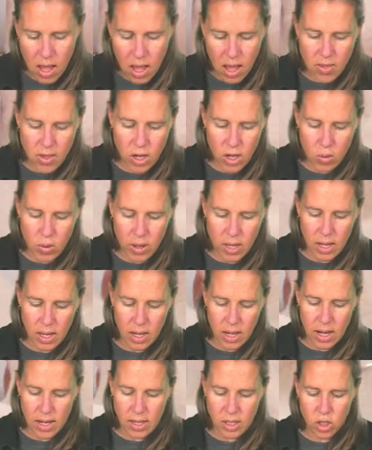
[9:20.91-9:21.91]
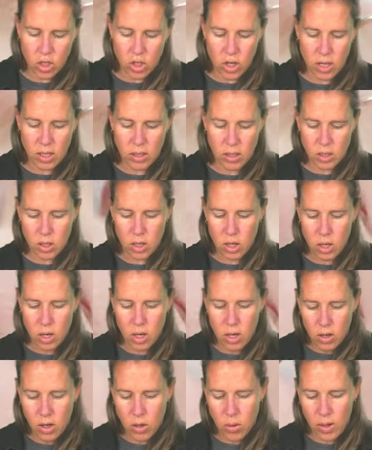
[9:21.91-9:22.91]
and then going in and just
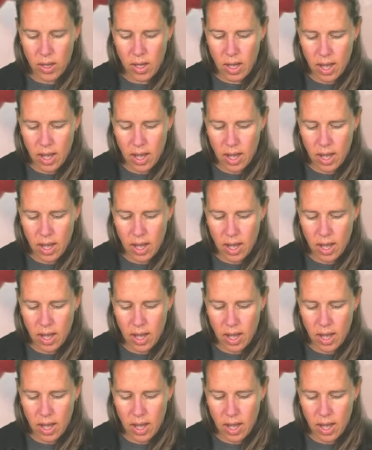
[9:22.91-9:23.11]
going